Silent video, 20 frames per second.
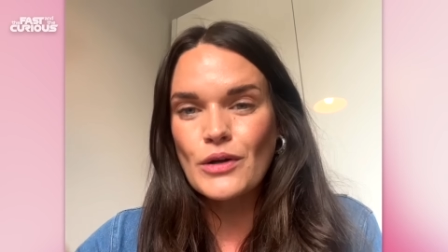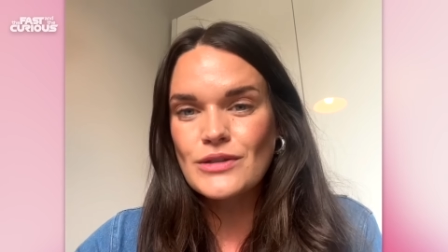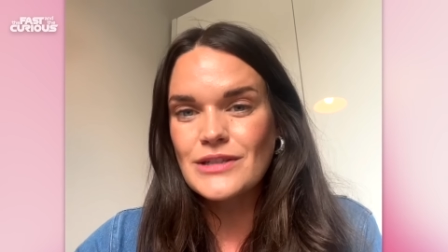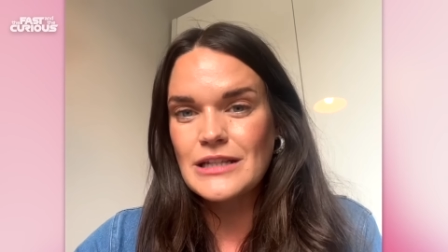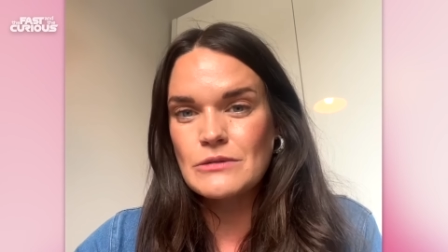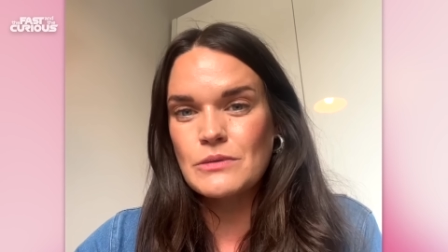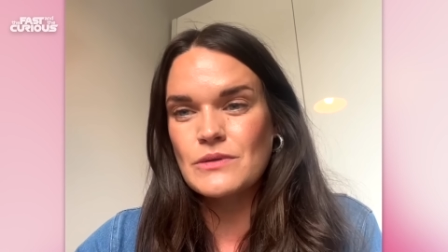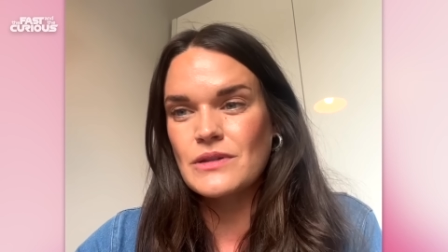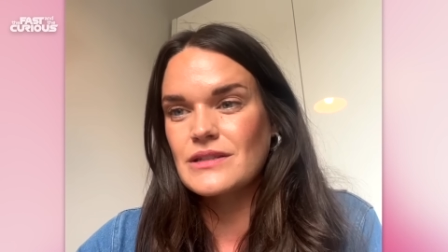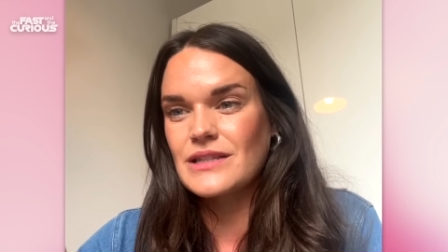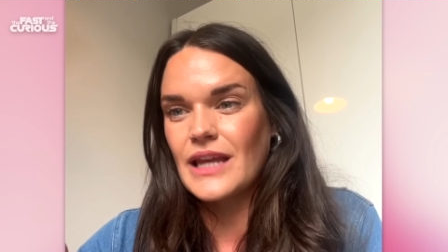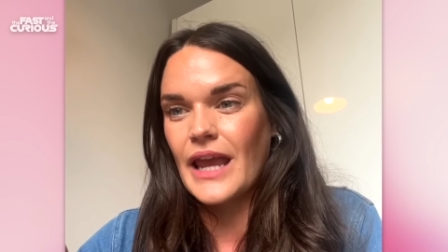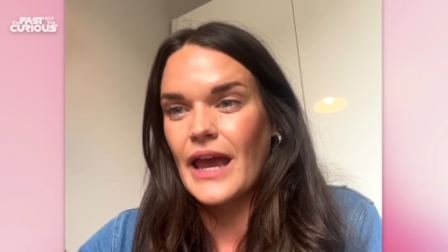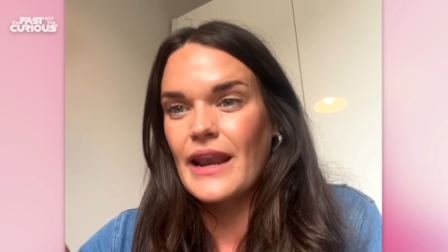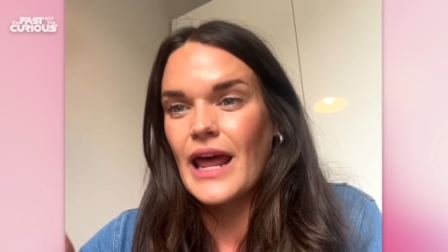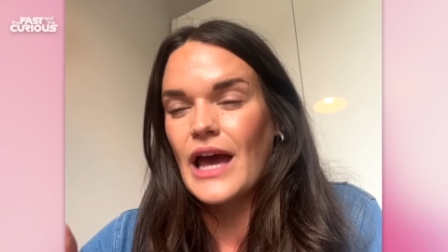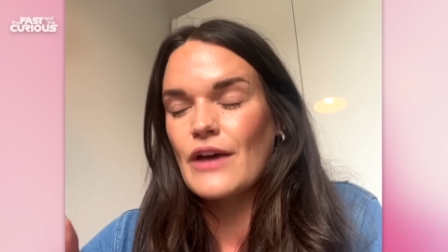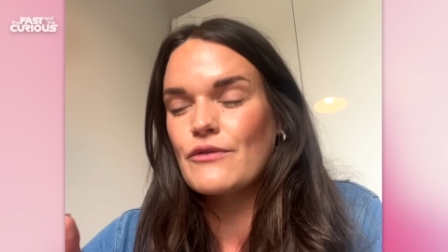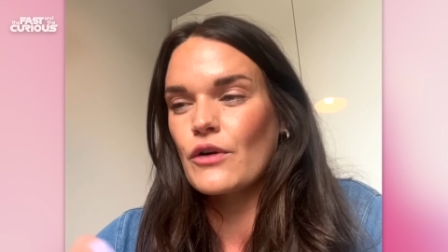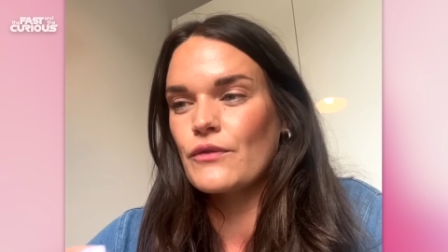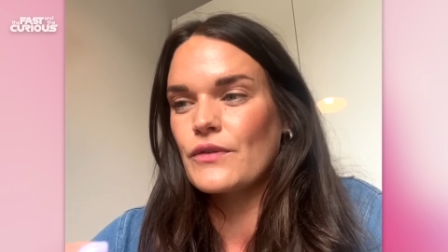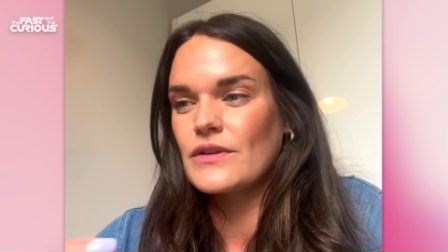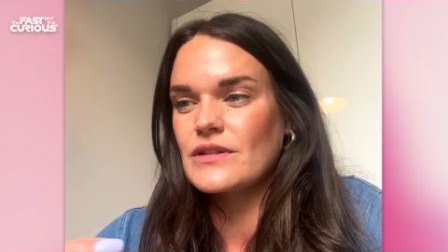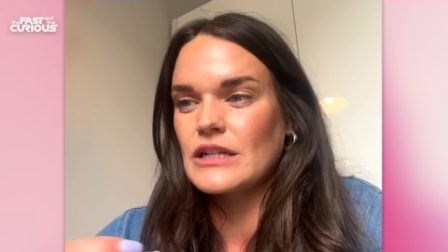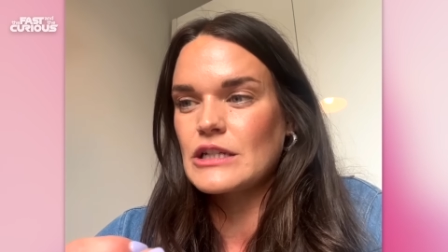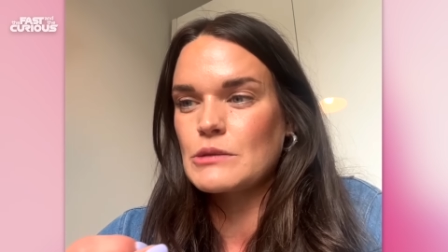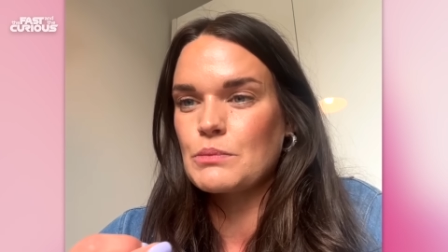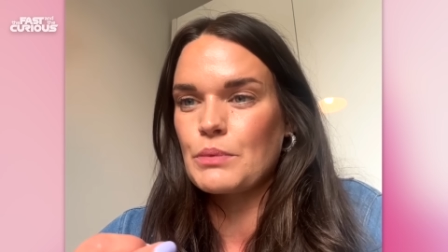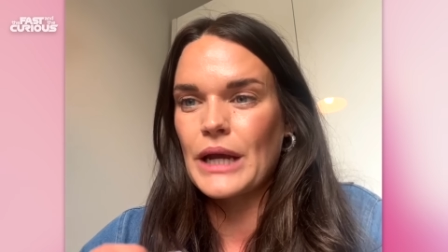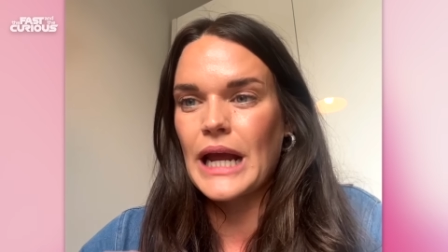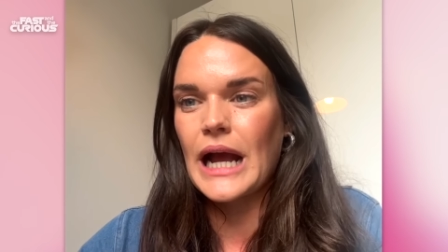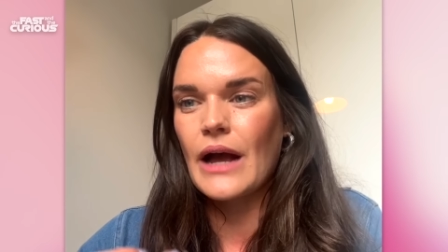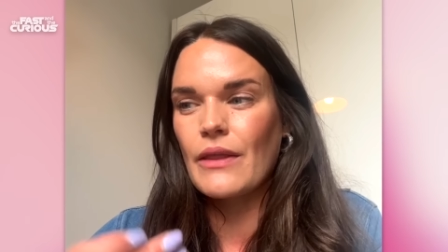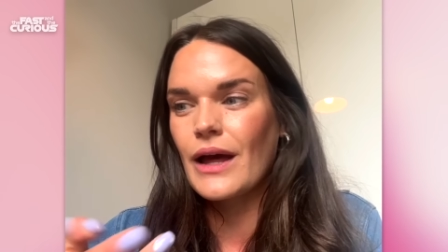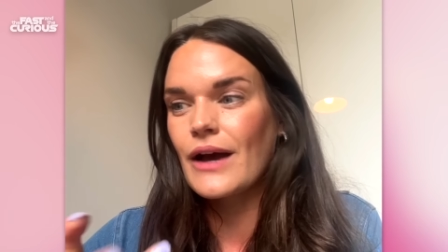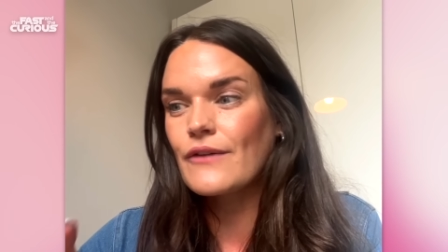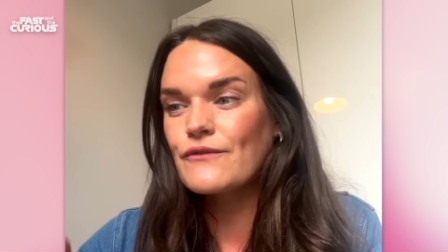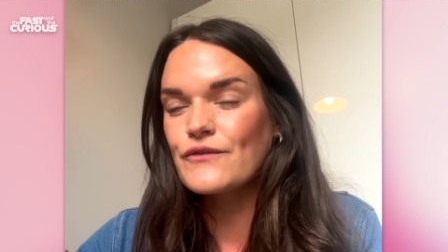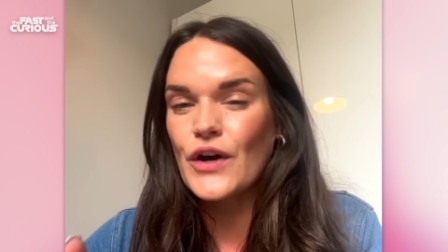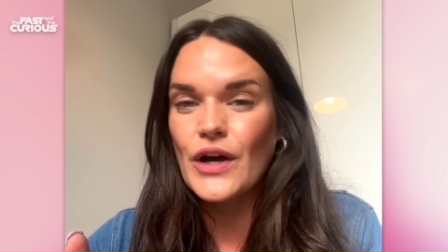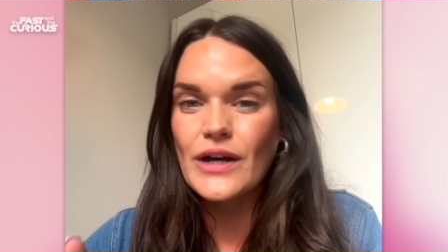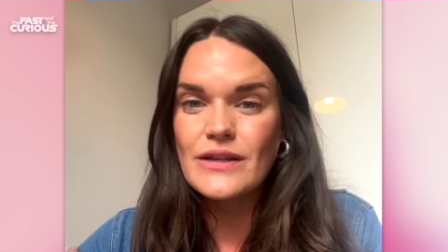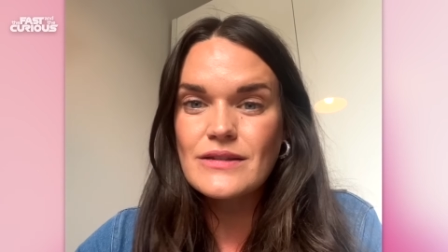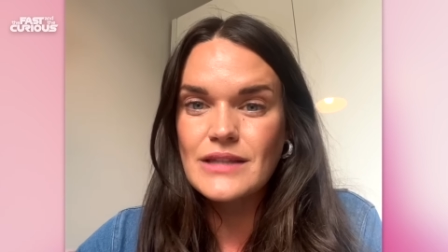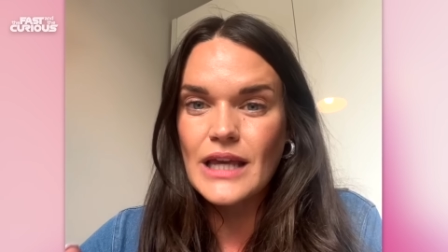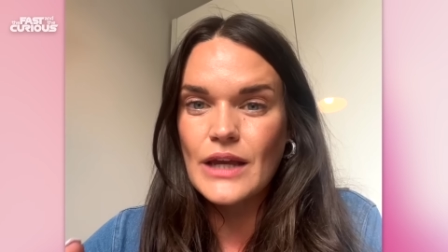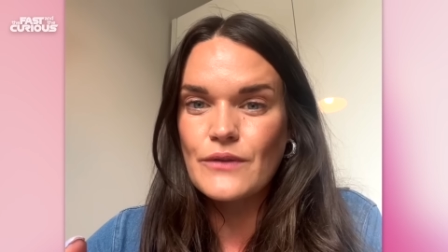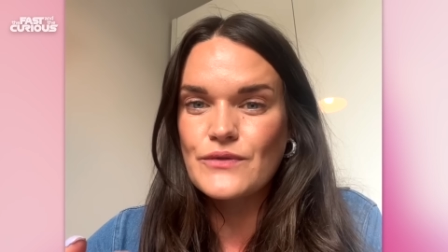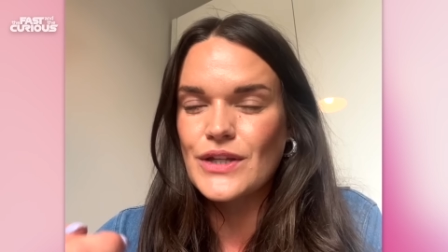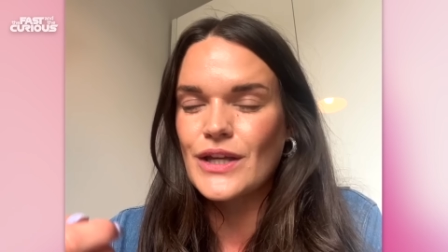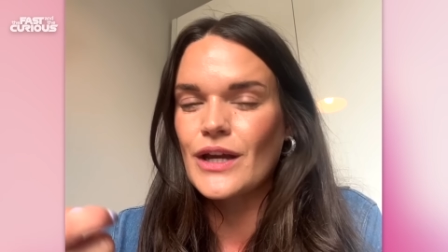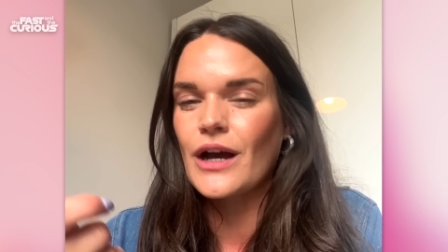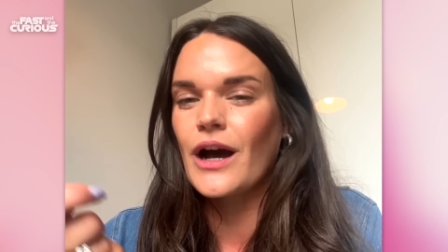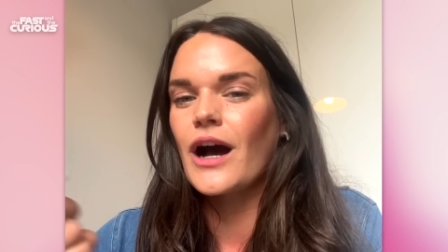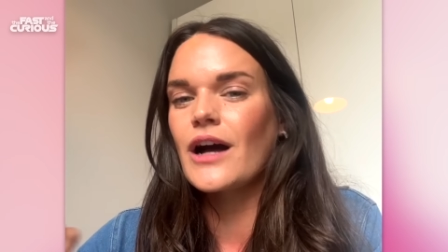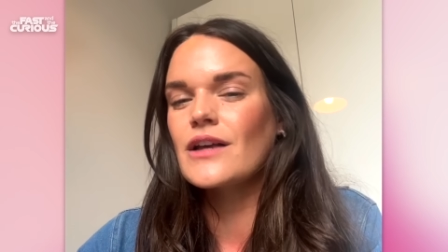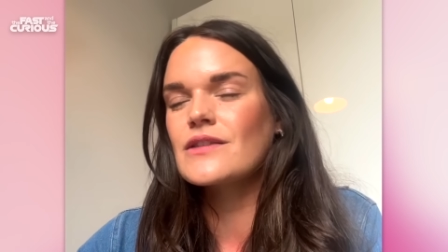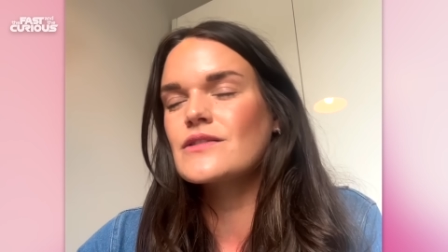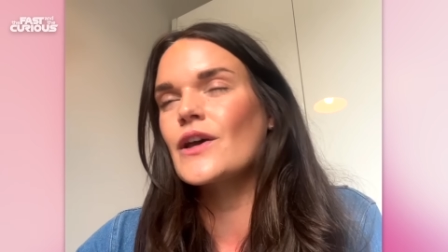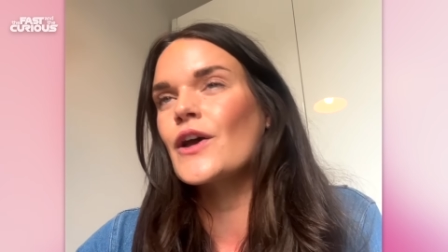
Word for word: Bottas was a DNF, obviously, to bring out that first safety car.